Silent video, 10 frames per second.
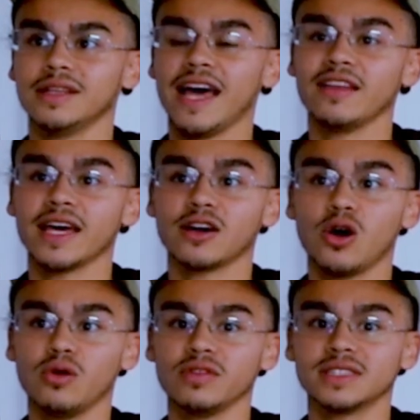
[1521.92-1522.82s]
now that
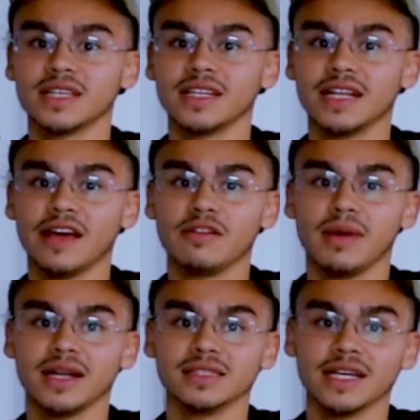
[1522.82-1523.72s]
COVID's hit and
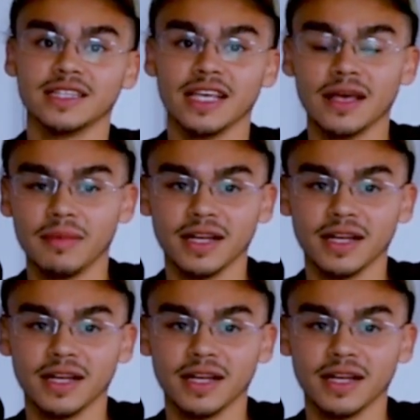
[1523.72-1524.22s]
everybody's like, damn,